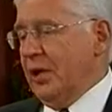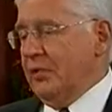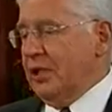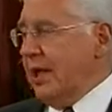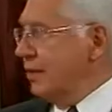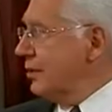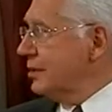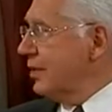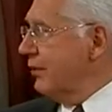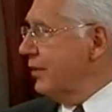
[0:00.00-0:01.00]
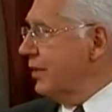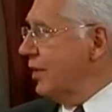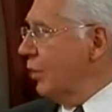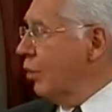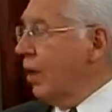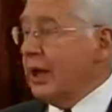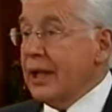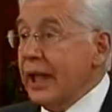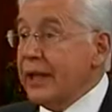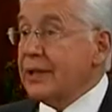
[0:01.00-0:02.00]
Daniel 7, one
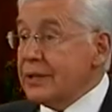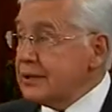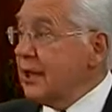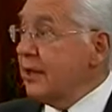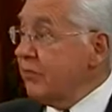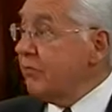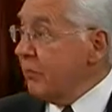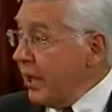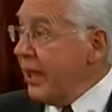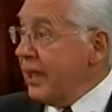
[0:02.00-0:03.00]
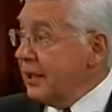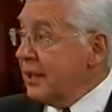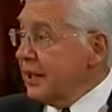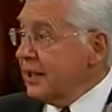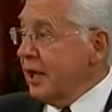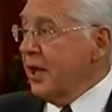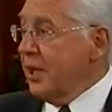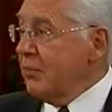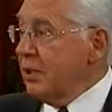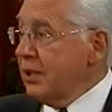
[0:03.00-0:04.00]
like the Son of Man
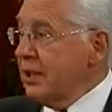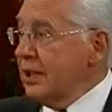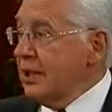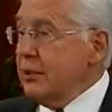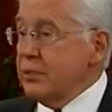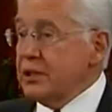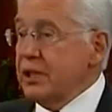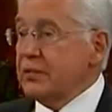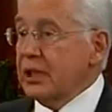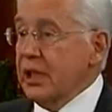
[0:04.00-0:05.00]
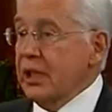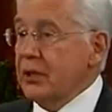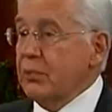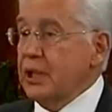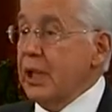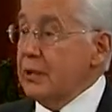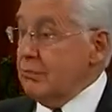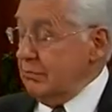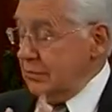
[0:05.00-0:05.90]
came and he receives a kingdom, and that